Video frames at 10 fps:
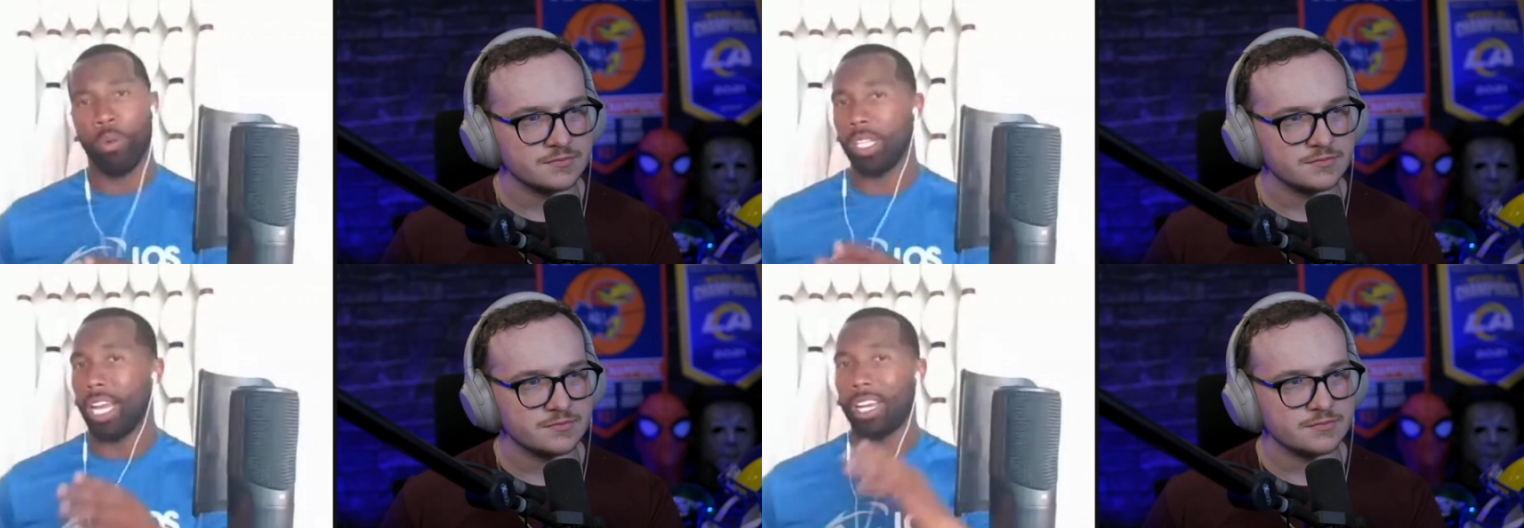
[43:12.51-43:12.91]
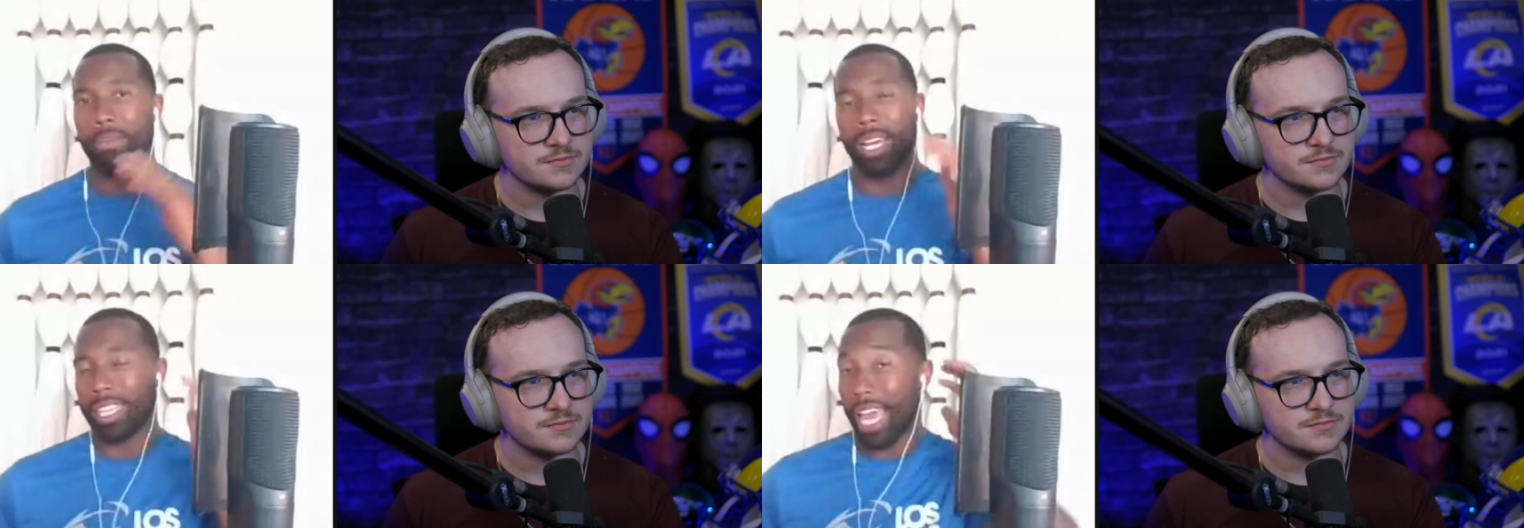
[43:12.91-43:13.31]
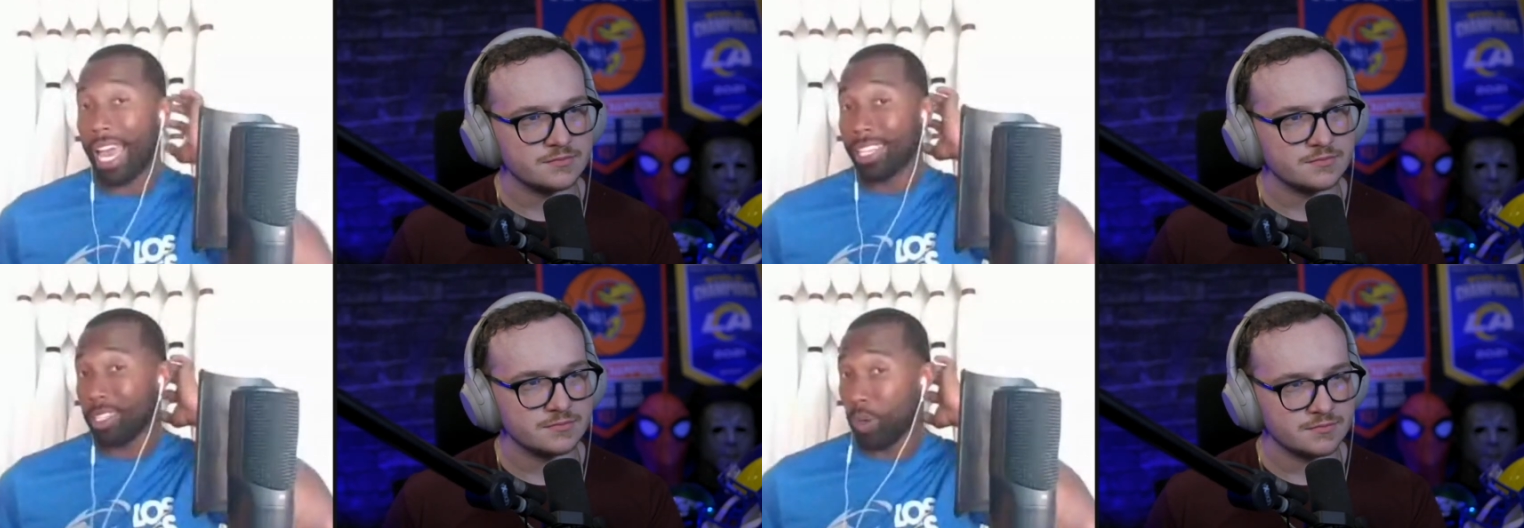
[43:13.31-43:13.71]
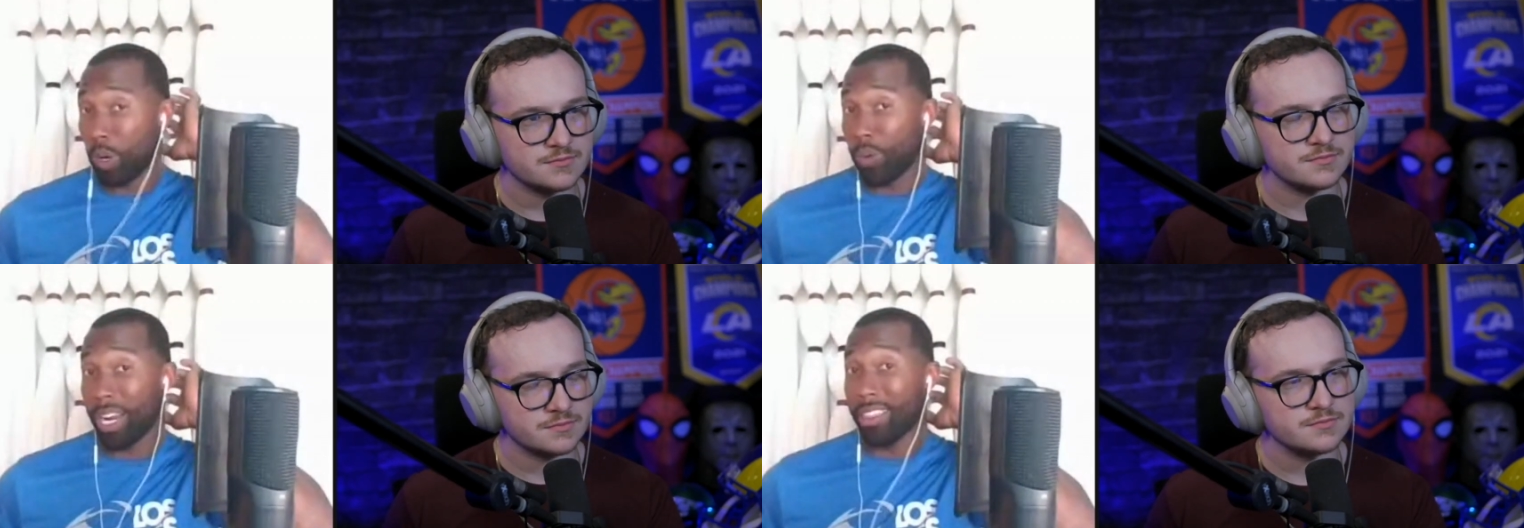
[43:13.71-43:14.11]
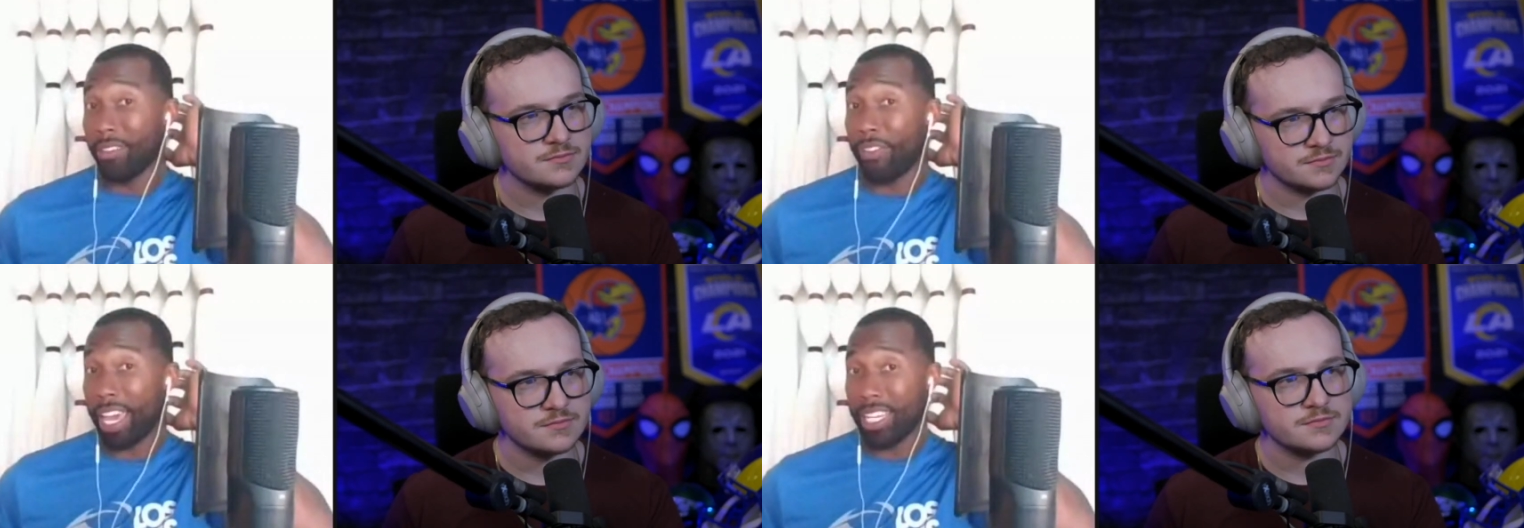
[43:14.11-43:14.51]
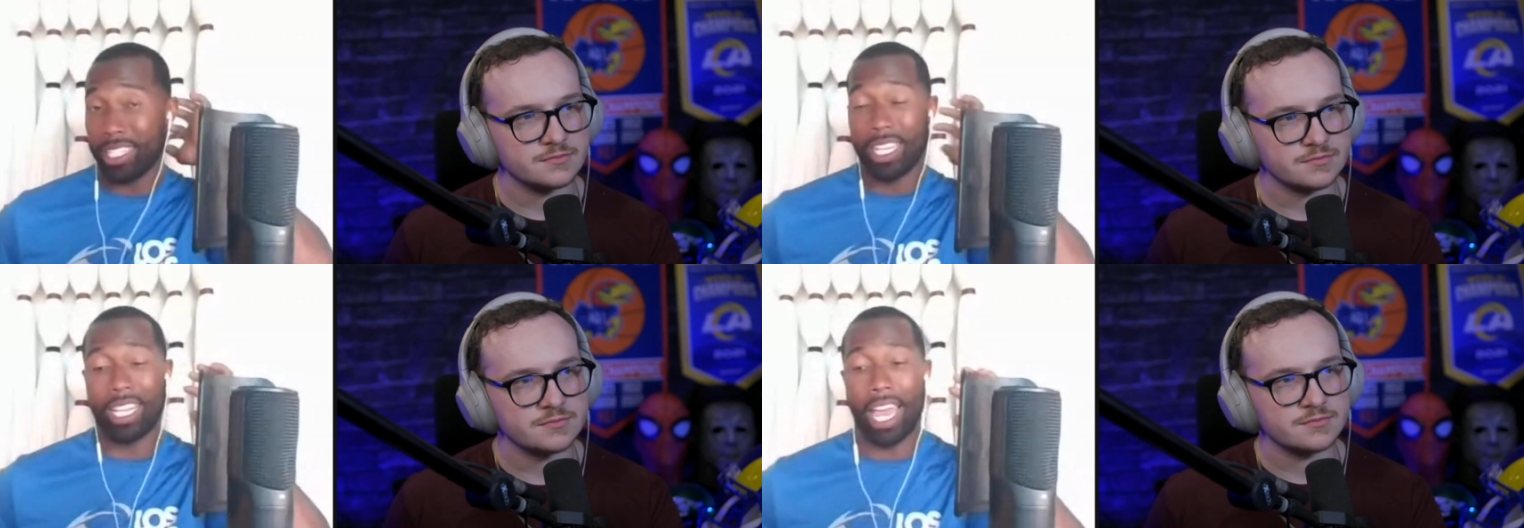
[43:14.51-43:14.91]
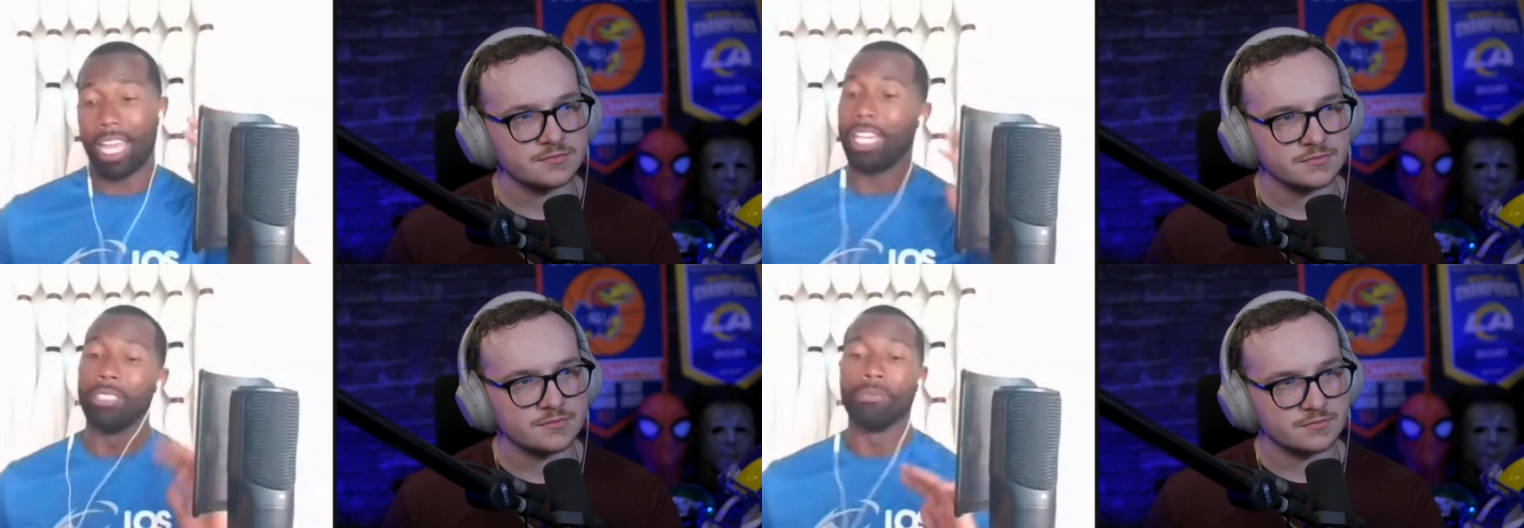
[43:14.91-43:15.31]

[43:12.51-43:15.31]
Speaker 1: We talked about that until we were red in the face, and like,